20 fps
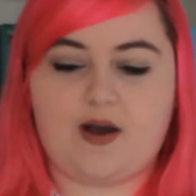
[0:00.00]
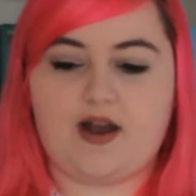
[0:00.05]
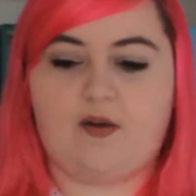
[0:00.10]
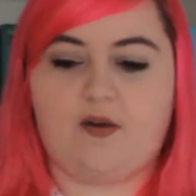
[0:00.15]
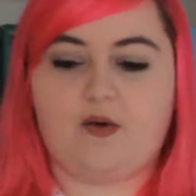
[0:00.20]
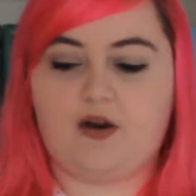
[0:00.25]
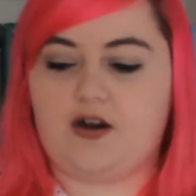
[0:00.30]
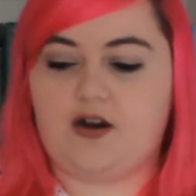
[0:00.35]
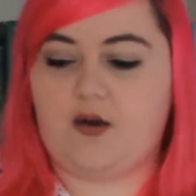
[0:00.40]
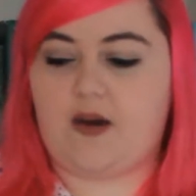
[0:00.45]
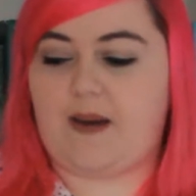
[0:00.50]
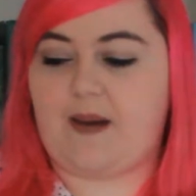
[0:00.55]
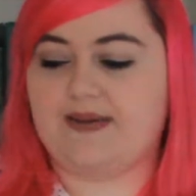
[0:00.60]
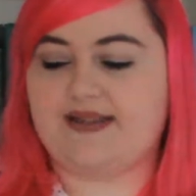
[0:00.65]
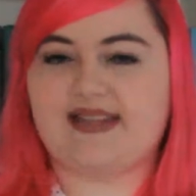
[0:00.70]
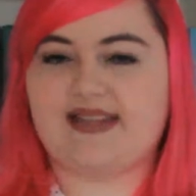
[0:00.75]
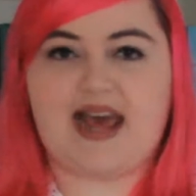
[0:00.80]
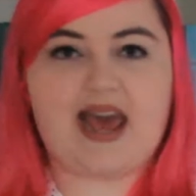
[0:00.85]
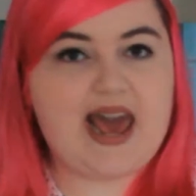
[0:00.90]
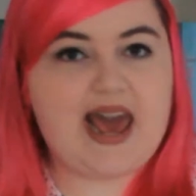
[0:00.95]
I want to know what
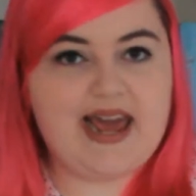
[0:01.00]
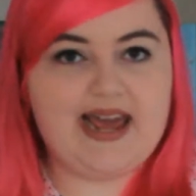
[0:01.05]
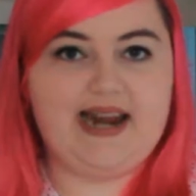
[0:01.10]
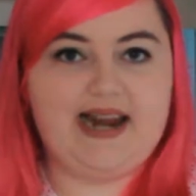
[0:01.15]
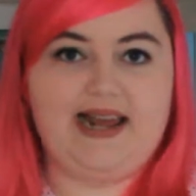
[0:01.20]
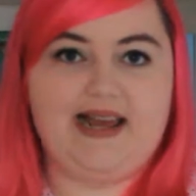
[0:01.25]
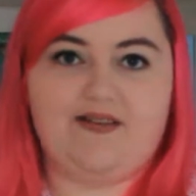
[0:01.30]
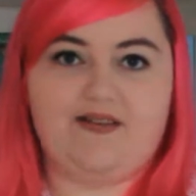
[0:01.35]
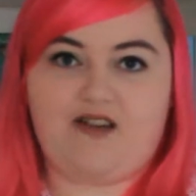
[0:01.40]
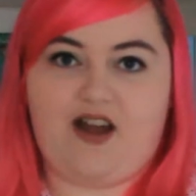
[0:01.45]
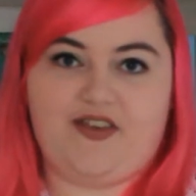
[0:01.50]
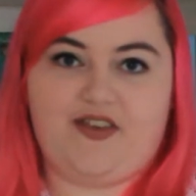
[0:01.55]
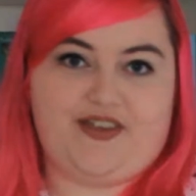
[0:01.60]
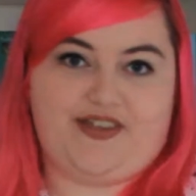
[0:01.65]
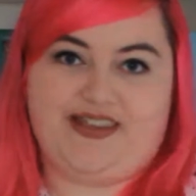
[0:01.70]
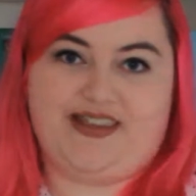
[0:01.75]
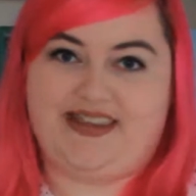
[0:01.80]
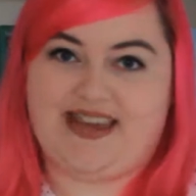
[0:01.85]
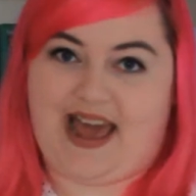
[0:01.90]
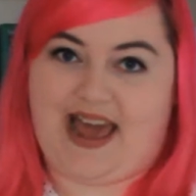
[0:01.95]
happens to Aelin rather
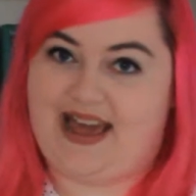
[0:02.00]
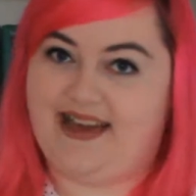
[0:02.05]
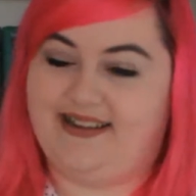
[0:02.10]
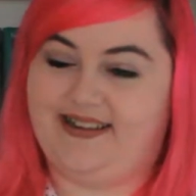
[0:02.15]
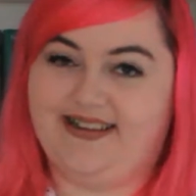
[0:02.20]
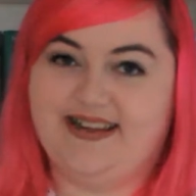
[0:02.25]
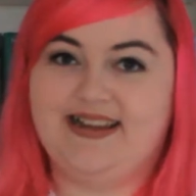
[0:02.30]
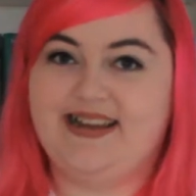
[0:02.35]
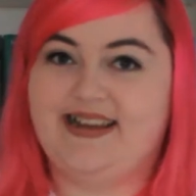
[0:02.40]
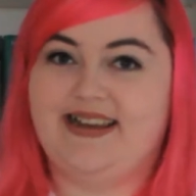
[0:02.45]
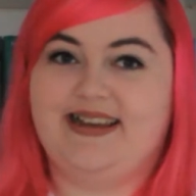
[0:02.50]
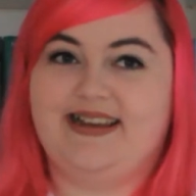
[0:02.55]
than Kale,